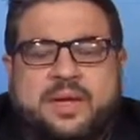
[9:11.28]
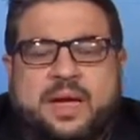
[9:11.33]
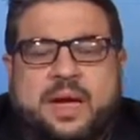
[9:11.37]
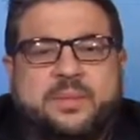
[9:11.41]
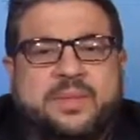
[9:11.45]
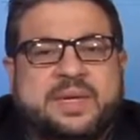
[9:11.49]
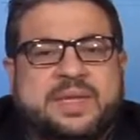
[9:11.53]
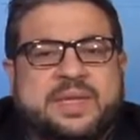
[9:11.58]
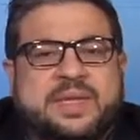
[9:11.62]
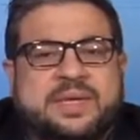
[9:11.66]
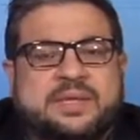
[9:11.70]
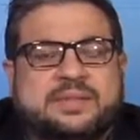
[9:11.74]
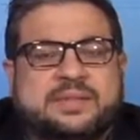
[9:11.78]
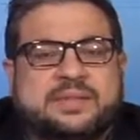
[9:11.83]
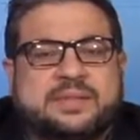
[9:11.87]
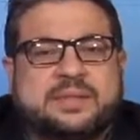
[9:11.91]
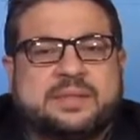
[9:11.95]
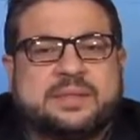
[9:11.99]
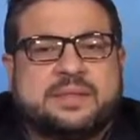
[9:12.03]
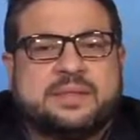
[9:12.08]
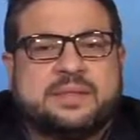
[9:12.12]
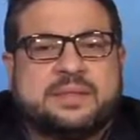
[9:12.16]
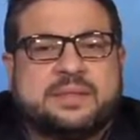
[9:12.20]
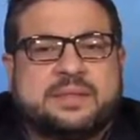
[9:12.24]
mean, it's
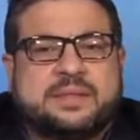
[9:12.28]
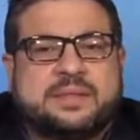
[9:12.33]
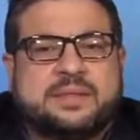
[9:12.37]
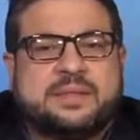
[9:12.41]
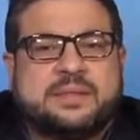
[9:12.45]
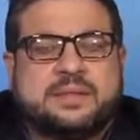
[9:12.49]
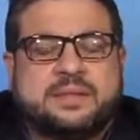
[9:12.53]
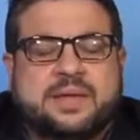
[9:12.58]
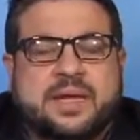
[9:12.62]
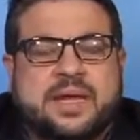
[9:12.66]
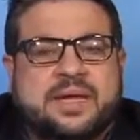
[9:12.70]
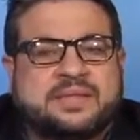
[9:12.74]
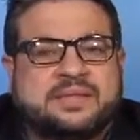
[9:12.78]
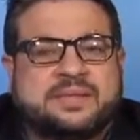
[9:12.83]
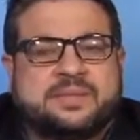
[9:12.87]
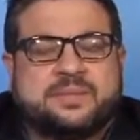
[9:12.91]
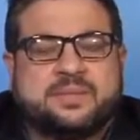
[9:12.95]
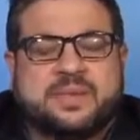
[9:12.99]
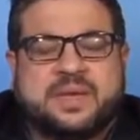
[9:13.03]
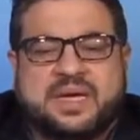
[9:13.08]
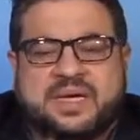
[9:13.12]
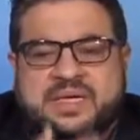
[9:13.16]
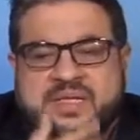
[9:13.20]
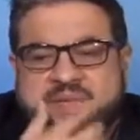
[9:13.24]

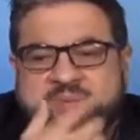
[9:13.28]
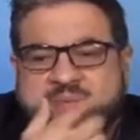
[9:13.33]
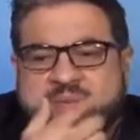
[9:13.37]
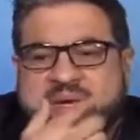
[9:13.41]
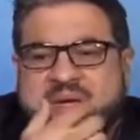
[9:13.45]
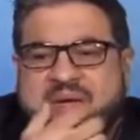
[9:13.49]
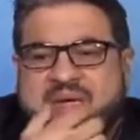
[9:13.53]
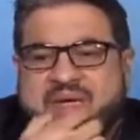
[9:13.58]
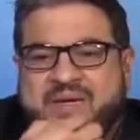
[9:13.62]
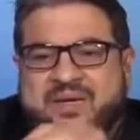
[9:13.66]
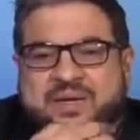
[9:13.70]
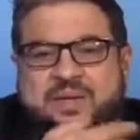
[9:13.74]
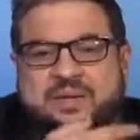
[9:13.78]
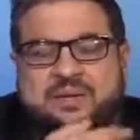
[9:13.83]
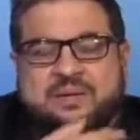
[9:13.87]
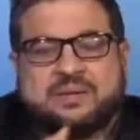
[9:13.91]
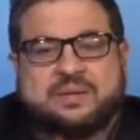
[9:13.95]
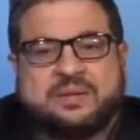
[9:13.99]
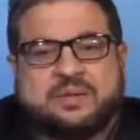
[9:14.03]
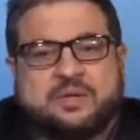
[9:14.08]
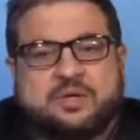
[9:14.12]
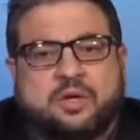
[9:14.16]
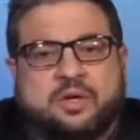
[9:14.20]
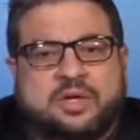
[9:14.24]
as my
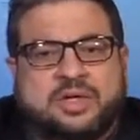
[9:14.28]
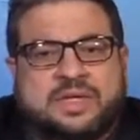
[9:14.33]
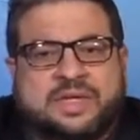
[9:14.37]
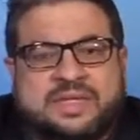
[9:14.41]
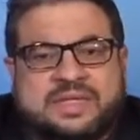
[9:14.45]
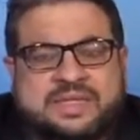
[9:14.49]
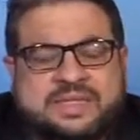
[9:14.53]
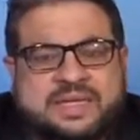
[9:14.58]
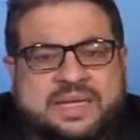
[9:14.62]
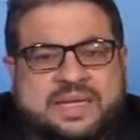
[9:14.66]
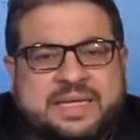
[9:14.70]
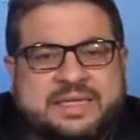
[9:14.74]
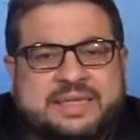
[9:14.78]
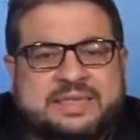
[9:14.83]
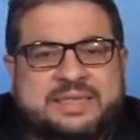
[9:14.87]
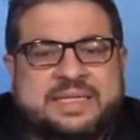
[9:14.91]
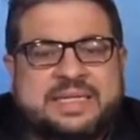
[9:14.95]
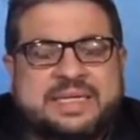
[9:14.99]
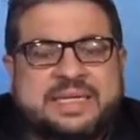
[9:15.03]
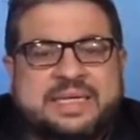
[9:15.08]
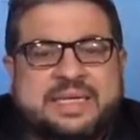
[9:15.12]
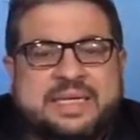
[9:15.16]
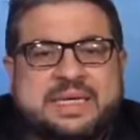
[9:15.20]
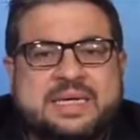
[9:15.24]
colleague said,
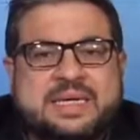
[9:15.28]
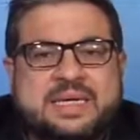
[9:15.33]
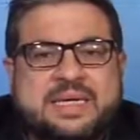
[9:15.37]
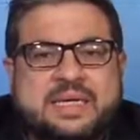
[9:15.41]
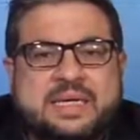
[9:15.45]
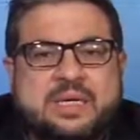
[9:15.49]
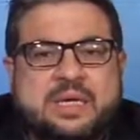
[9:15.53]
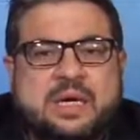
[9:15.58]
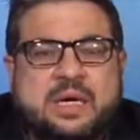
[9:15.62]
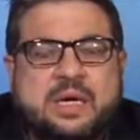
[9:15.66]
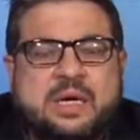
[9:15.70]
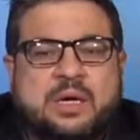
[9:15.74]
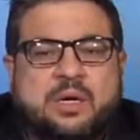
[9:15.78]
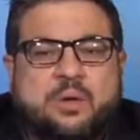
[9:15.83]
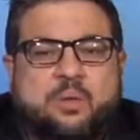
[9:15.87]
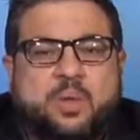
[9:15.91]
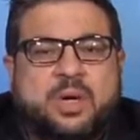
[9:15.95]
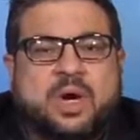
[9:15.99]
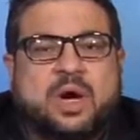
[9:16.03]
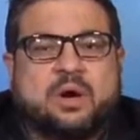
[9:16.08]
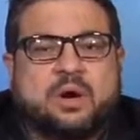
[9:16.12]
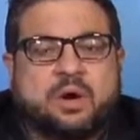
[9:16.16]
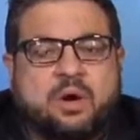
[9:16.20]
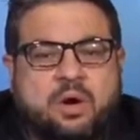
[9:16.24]

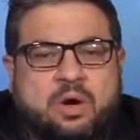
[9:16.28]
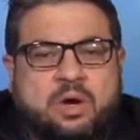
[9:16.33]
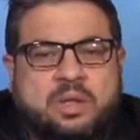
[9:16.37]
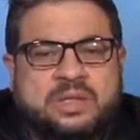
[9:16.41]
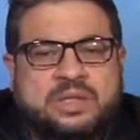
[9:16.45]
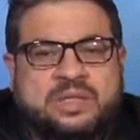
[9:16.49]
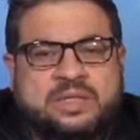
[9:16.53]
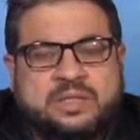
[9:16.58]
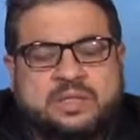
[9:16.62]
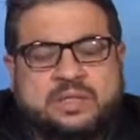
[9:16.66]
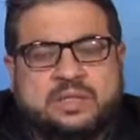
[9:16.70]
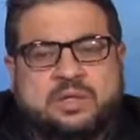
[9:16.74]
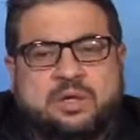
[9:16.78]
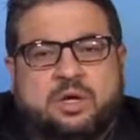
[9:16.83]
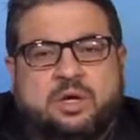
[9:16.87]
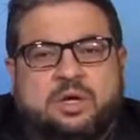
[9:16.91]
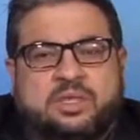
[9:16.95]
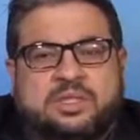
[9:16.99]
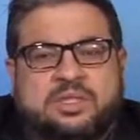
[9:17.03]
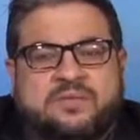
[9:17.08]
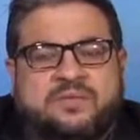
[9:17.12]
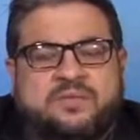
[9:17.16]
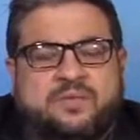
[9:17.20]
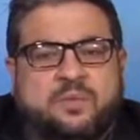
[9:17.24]
we are all in a
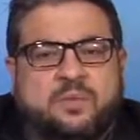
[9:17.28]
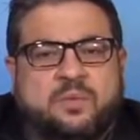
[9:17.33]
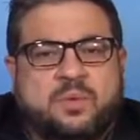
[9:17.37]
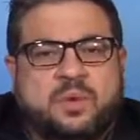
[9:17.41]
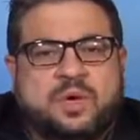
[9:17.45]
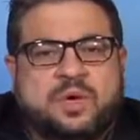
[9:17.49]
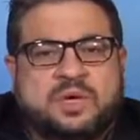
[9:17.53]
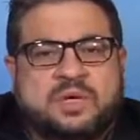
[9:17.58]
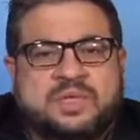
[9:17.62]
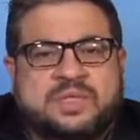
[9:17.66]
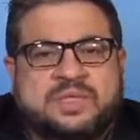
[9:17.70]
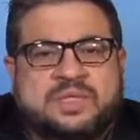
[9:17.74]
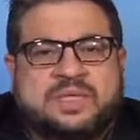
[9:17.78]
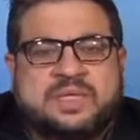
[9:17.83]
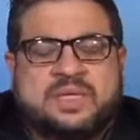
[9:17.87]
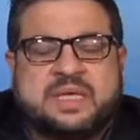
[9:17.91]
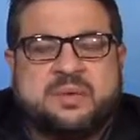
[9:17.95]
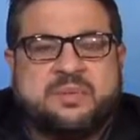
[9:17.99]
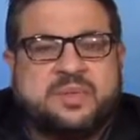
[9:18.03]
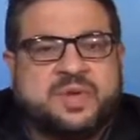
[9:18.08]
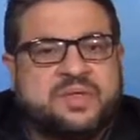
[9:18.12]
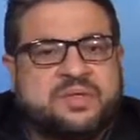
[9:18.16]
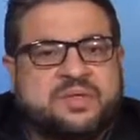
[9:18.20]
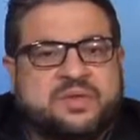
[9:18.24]
loss for words.
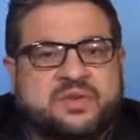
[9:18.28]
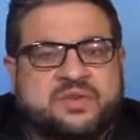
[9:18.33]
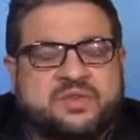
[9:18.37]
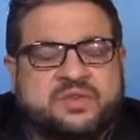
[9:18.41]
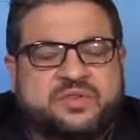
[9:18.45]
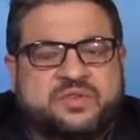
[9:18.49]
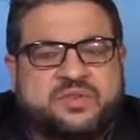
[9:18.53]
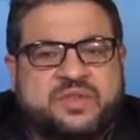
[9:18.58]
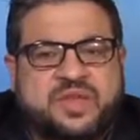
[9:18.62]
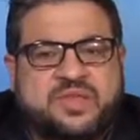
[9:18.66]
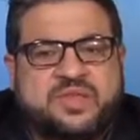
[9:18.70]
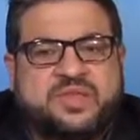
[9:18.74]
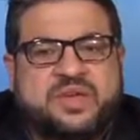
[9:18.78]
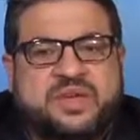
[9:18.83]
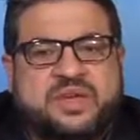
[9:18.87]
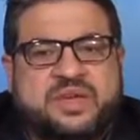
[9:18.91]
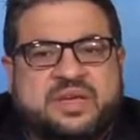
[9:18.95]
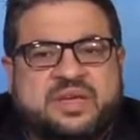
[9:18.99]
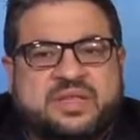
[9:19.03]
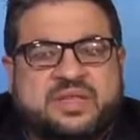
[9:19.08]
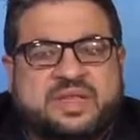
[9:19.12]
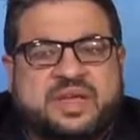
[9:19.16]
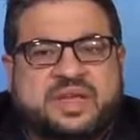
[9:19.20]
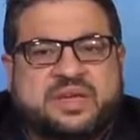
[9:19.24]
I mean, there's
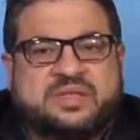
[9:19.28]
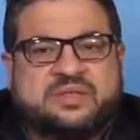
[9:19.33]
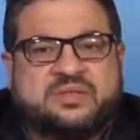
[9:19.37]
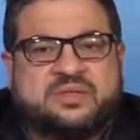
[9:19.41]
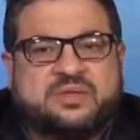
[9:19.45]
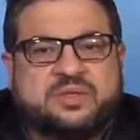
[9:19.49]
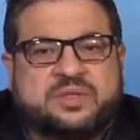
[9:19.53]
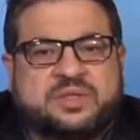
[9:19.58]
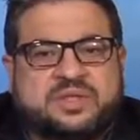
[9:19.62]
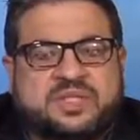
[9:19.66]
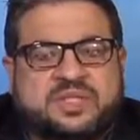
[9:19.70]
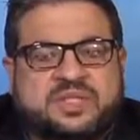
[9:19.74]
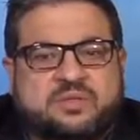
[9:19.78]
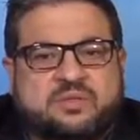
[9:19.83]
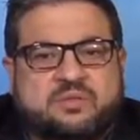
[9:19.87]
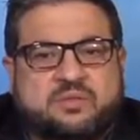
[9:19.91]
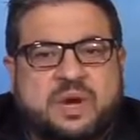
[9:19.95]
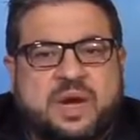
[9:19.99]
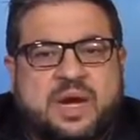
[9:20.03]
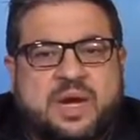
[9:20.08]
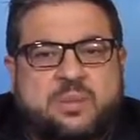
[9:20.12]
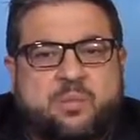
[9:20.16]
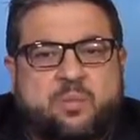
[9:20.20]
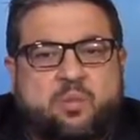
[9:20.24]
nothing that could
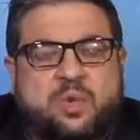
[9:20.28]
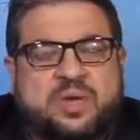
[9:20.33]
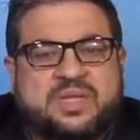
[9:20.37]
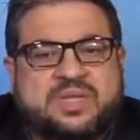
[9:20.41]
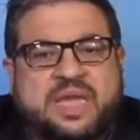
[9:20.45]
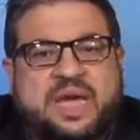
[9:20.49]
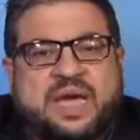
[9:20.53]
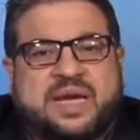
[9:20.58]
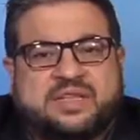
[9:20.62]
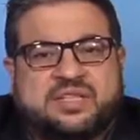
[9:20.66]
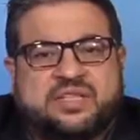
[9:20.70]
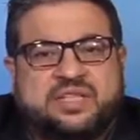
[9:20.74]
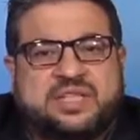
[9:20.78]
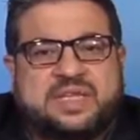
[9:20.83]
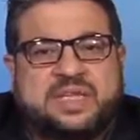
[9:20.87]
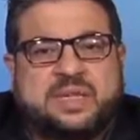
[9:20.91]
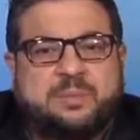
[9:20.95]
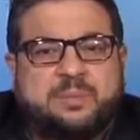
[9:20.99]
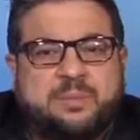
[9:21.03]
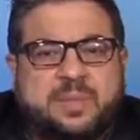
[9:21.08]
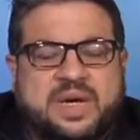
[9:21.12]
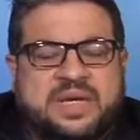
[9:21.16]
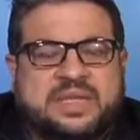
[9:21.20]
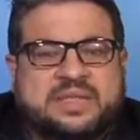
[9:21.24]
describe what actually
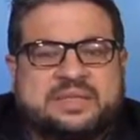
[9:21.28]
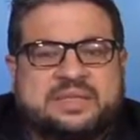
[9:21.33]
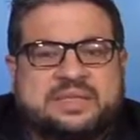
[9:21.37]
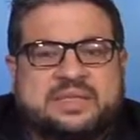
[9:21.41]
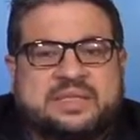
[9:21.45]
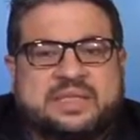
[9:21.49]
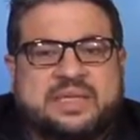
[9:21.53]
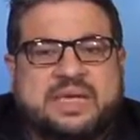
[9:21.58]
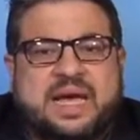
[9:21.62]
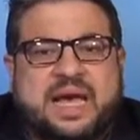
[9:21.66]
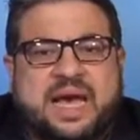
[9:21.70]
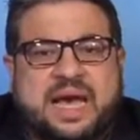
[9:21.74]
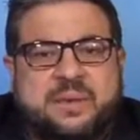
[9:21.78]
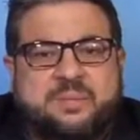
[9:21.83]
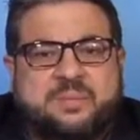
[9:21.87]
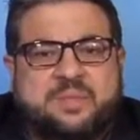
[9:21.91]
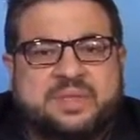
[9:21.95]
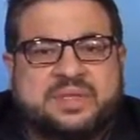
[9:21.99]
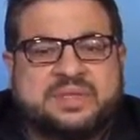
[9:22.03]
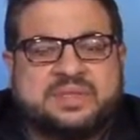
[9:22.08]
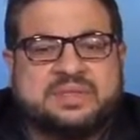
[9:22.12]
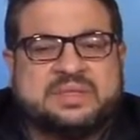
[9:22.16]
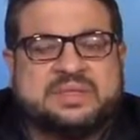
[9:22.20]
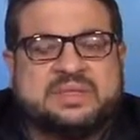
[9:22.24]
might
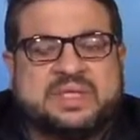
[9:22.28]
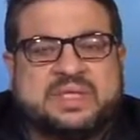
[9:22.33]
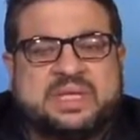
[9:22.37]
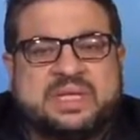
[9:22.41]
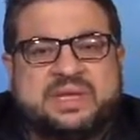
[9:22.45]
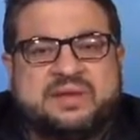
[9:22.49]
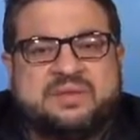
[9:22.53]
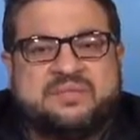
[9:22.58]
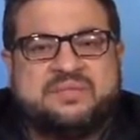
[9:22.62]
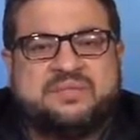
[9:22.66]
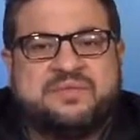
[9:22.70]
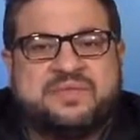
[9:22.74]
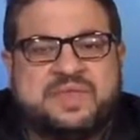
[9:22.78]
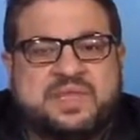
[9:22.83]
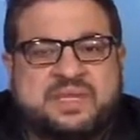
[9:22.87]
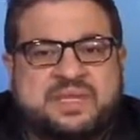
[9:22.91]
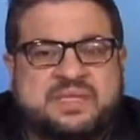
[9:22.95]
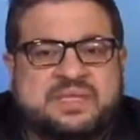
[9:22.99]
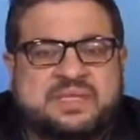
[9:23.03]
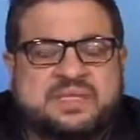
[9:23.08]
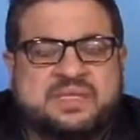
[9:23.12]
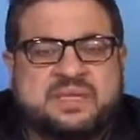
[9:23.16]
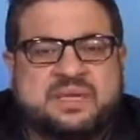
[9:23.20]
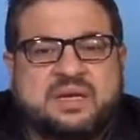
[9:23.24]
happen if
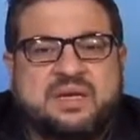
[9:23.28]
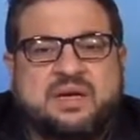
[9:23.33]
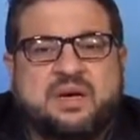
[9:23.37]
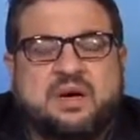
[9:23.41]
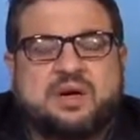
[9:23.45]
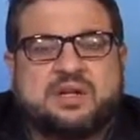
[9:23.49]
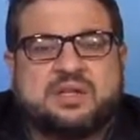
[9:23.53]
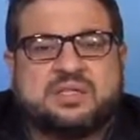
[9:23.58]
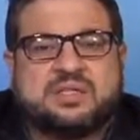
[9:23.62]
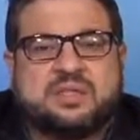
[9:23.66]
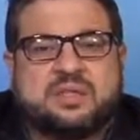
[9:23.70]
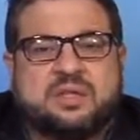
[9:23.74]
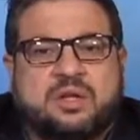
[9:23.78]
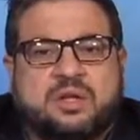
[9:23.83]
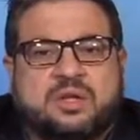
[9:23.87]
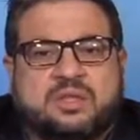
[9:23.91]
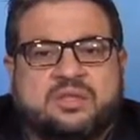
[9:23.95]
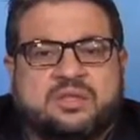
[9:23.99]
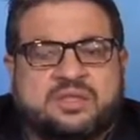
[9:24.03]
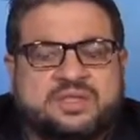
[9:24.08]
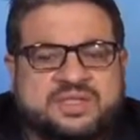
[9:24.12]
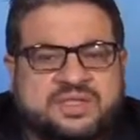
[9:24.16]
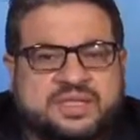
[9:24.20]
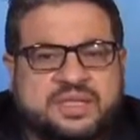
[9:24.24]
this
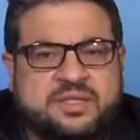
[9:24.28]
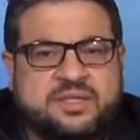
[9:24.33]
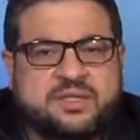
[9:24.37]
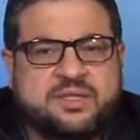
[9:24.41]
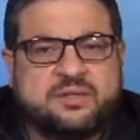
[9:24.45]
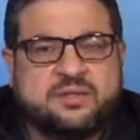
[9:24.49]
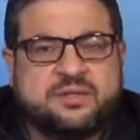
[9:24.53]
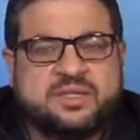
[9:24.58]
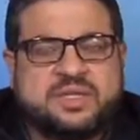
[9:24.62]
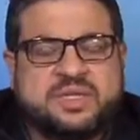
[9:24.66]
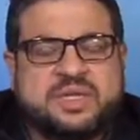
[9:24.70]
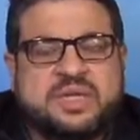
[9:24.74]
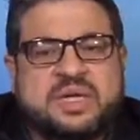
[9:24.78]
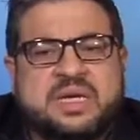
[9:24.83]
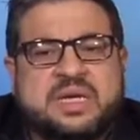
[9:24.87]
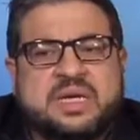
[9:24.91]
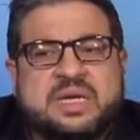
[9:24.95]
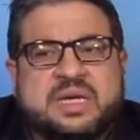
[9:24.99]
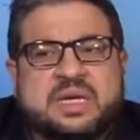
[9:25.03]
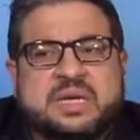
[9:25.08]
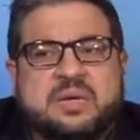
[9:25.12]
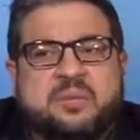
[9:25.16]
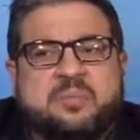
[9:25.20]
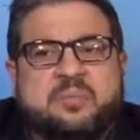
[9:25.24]
onslaught continues.
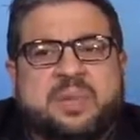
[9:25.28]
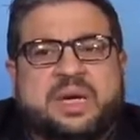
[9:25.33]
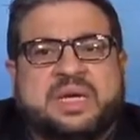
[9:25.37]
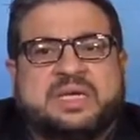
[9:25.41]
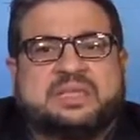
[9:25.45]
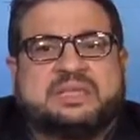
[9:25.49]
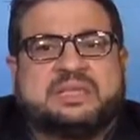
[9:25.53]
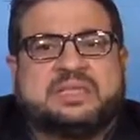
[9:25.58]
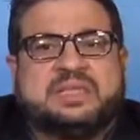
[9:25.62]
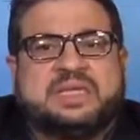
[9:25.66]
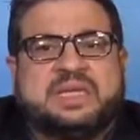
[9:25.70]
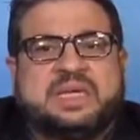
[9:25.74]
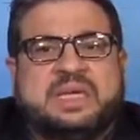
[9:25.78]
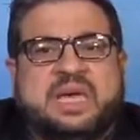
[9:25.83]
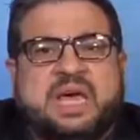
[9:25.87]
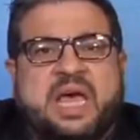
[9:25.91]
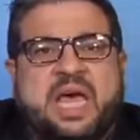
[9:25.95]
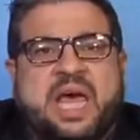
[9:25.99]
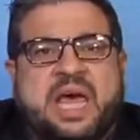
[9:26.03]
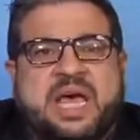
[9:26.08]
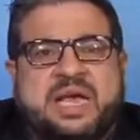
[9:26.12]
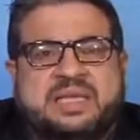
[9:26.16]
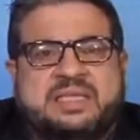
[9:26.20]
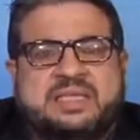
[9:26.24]
But
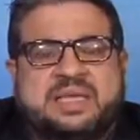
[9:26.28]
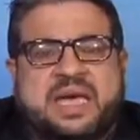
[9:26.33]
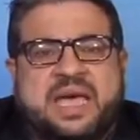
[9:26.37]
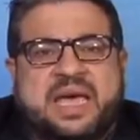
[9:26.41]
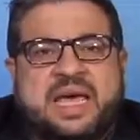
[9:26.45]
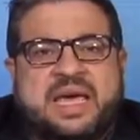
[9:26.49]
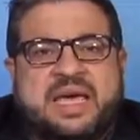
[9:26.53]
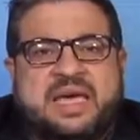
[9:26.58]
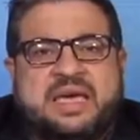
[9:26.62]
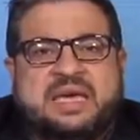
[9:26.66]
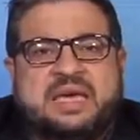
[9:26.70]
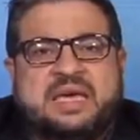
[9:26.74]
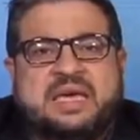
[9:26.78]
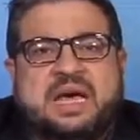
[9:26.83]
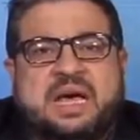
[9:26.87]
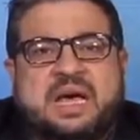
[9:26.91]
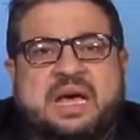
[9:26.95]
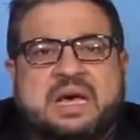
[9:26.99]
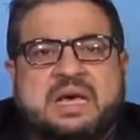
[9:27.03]
at a